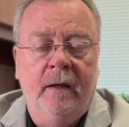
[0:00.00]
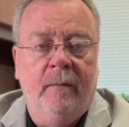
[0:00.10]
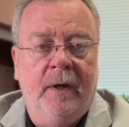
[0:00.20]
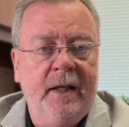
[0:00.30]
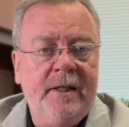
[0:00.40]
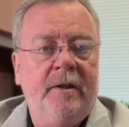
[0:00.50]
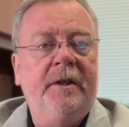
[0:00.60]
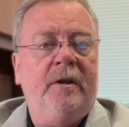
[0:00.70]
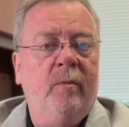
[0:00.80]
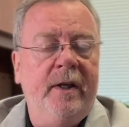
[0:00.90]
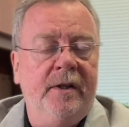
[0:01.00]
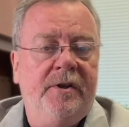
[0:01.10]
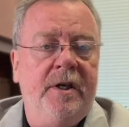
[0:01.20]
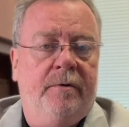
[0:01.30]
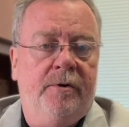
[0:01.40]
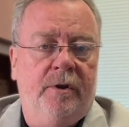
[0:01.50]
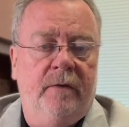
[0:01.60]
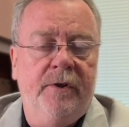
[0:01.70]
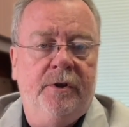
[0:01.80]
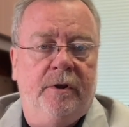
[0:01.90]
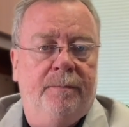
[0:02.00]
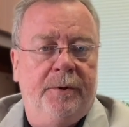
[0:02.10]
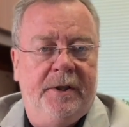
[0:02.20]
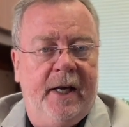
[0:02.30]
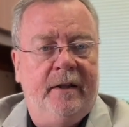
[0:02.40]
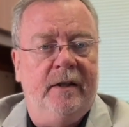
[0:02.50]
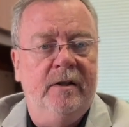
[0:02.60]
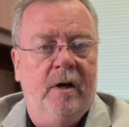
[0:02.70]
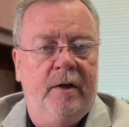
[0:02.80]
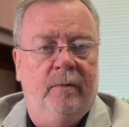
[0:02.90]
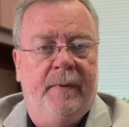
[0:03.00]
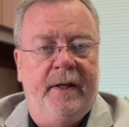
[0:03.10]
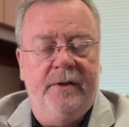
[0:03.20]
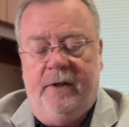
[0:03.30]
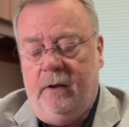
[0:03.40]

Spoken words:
But let's look at the way the Secret Service could protect these Autopens.